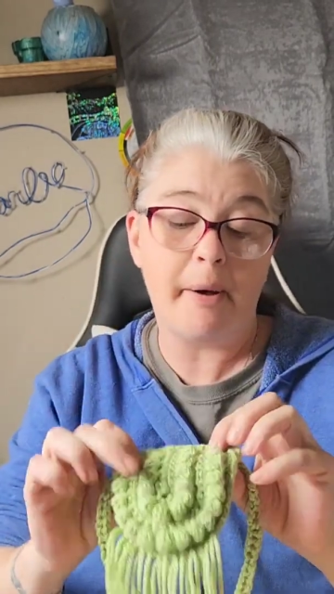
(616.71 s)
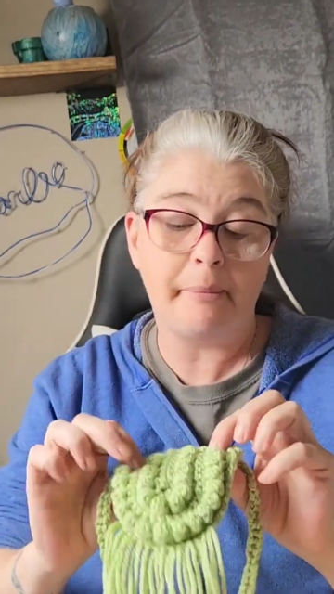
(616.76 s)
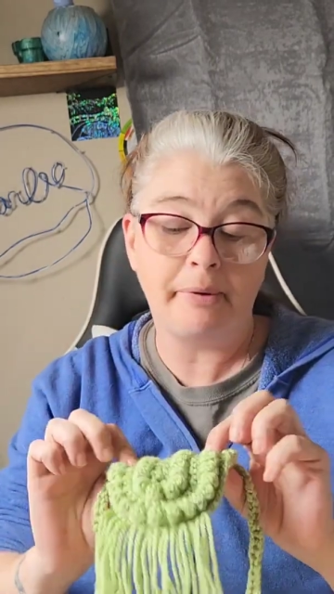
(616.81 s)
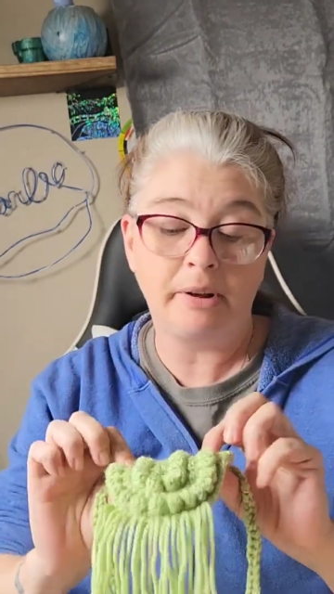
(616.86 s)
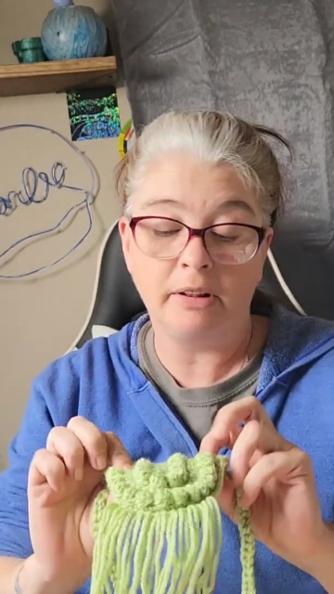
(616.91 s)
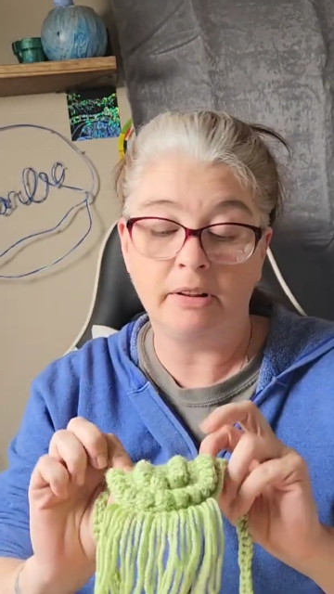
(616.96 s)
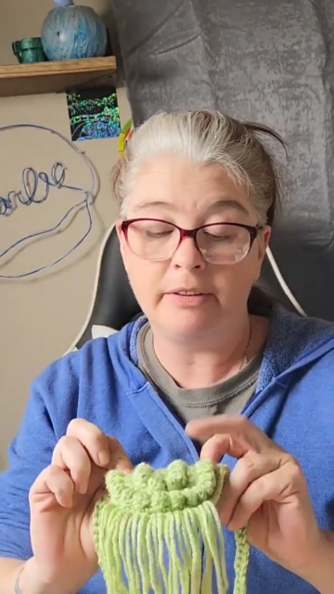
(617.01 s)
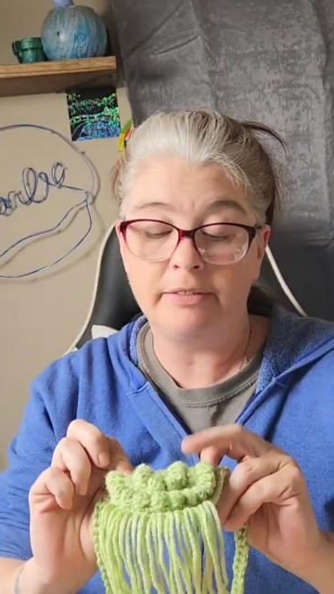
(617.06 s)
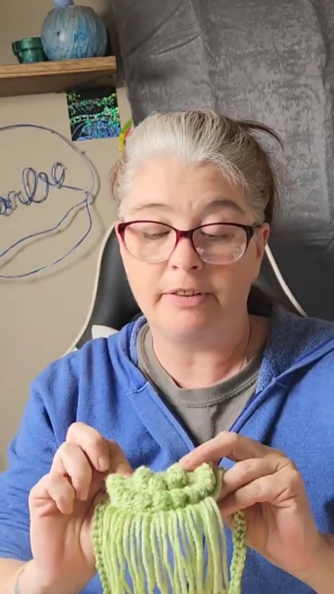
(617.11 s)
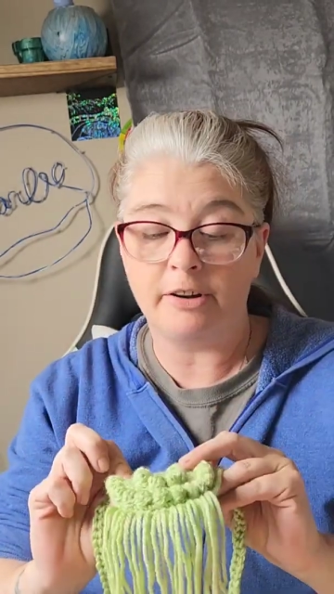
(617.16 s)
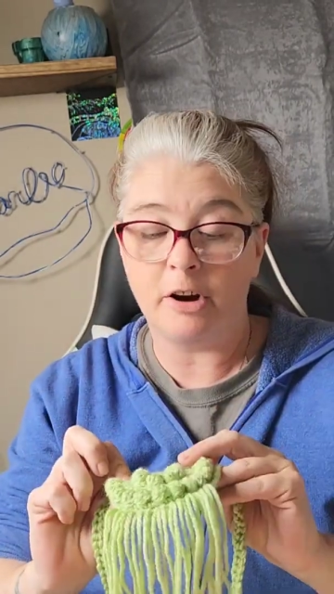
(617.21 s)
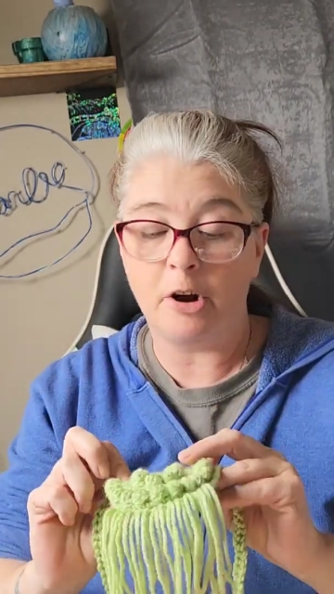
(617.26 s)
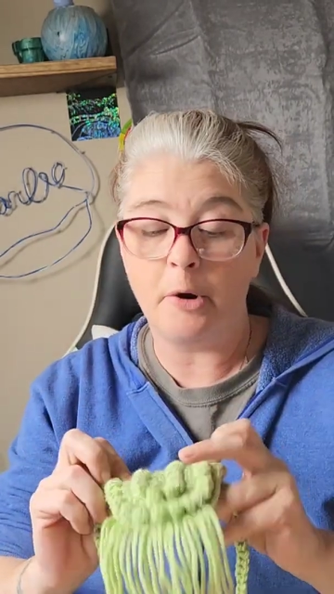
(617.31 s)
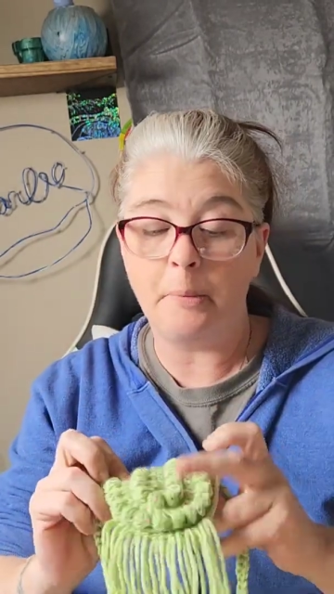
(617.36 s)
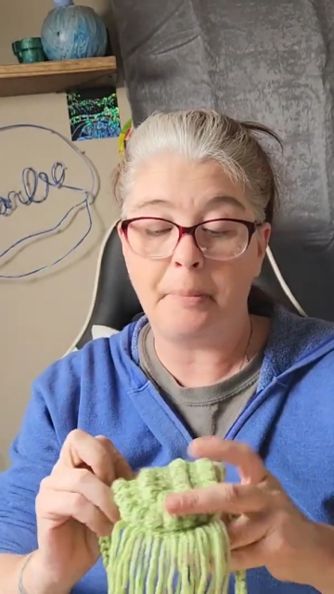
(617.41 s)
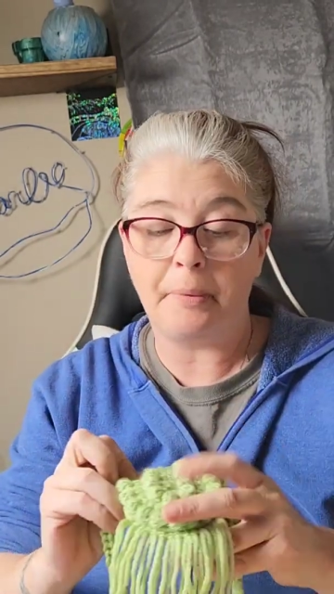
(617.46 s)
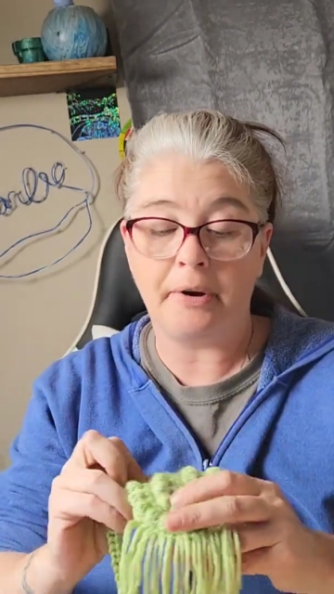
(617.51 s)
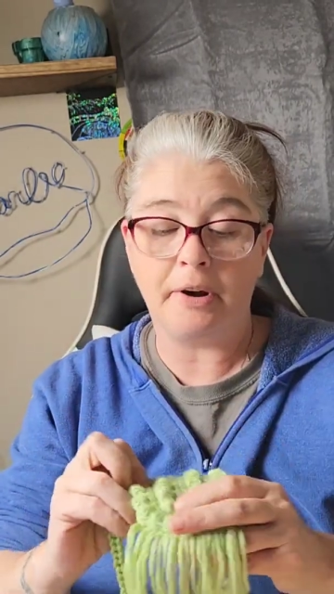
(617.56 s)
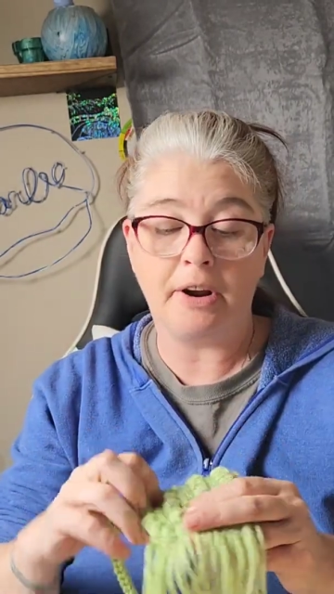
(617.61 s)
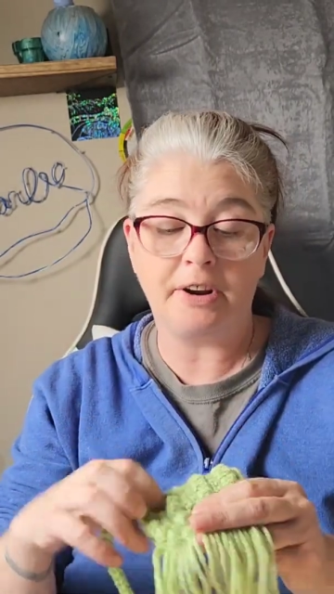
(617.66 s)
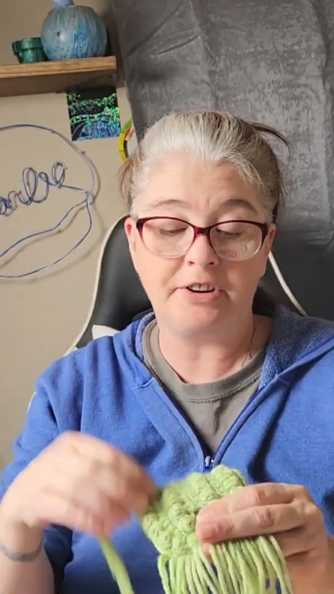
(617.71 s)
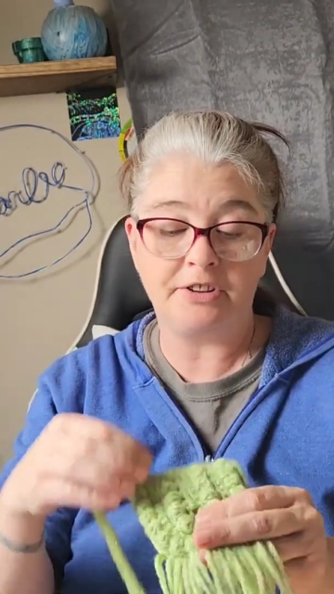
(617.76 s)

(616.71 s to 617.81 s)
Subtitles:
probably leave it open.